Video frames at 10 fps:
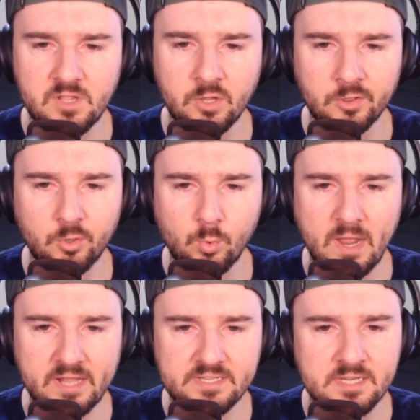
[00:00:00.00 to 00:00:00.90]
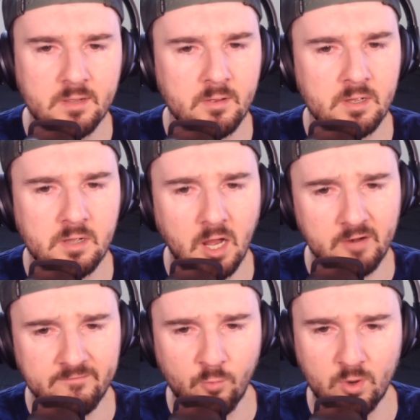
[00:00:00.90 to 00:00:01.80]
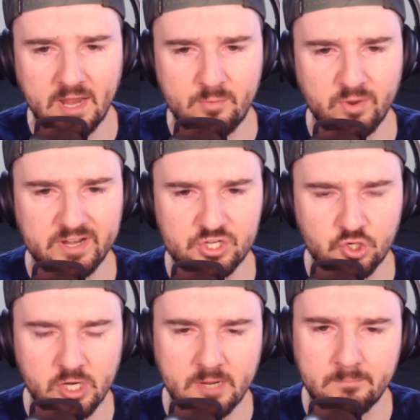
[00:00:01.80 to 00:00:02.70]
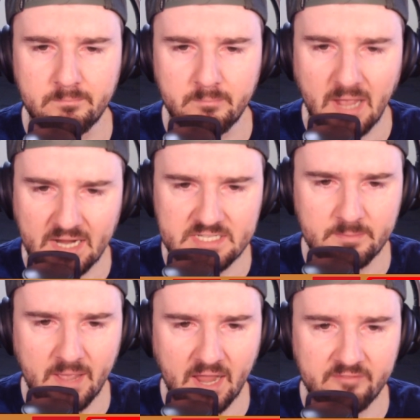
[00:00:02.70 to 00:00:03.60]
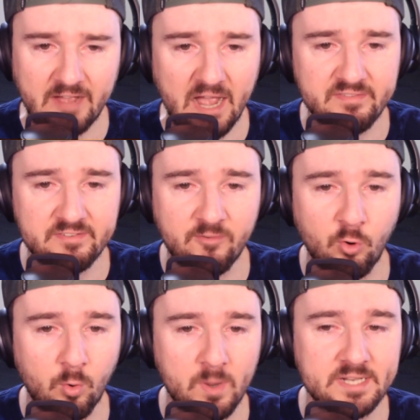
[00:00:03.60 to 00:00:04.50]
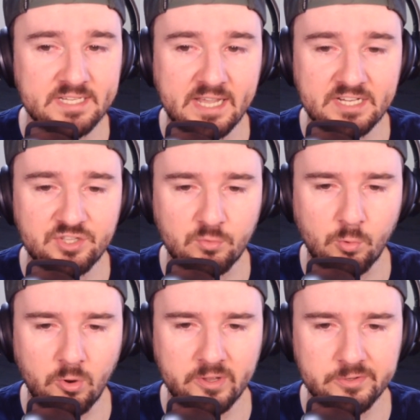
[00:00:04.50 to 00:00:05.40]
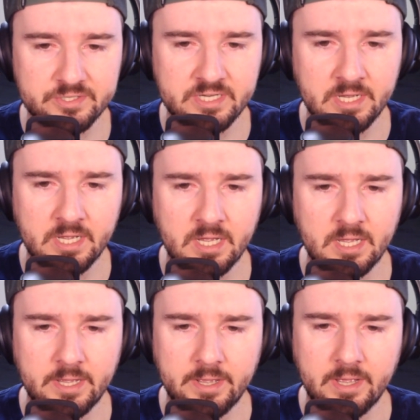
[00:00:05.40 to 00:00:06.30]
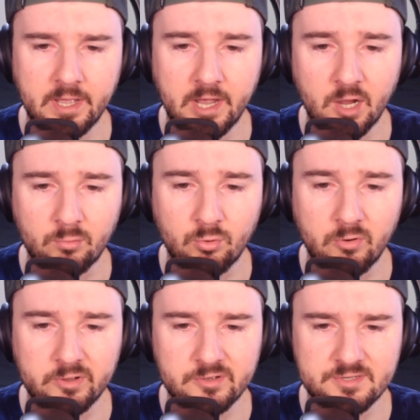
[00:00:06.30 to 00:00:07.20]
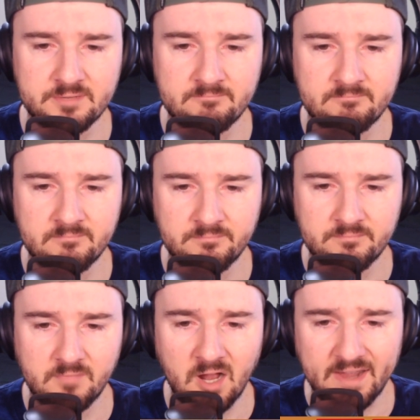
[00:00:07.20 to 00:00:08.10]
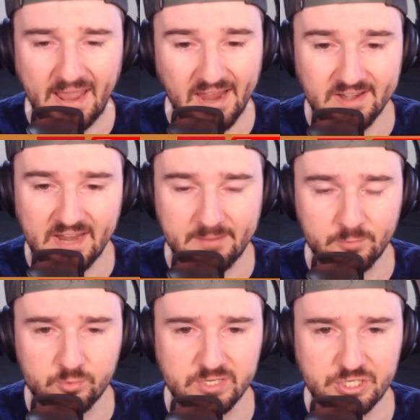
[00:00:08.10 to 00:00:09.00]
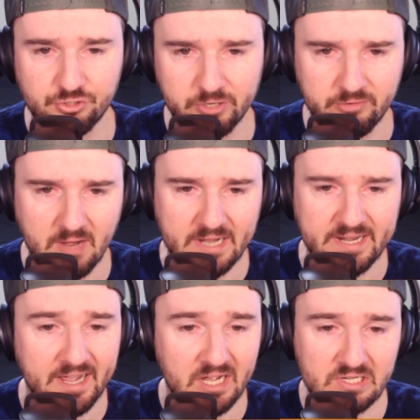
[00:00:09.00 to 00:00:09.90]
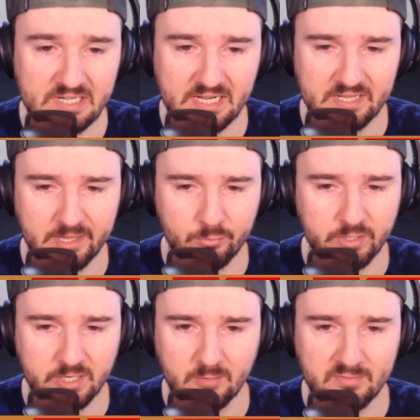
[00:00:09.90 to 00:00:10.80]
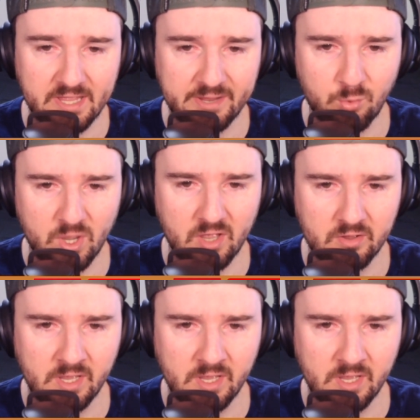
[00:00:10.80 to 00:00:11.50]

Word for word: The Reds, on a four game winning streak, back to back 5 to 4 wins against the Royals. Uh, Royals on an eight game losing streak right now. Uh, they really aren't playing well.